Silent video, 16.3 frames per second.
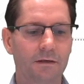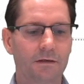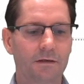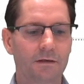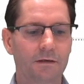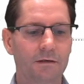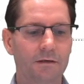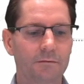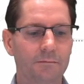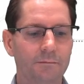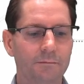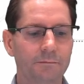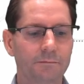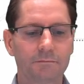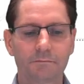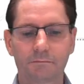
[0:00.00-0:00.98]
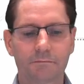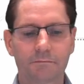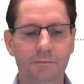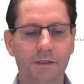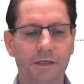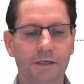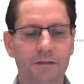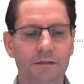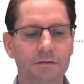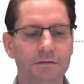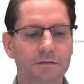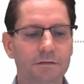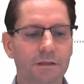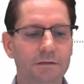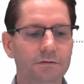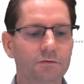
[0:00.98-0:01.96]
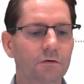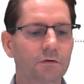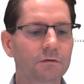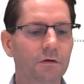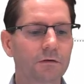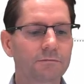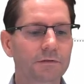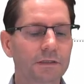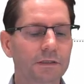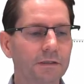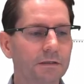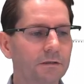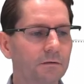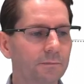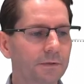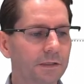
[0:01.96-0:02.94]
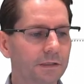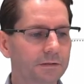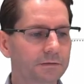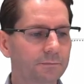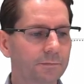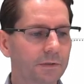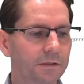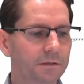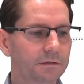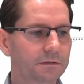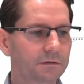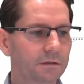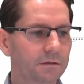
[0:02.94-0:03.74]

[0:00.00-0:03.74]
Yeah, it's not overly complex, but it's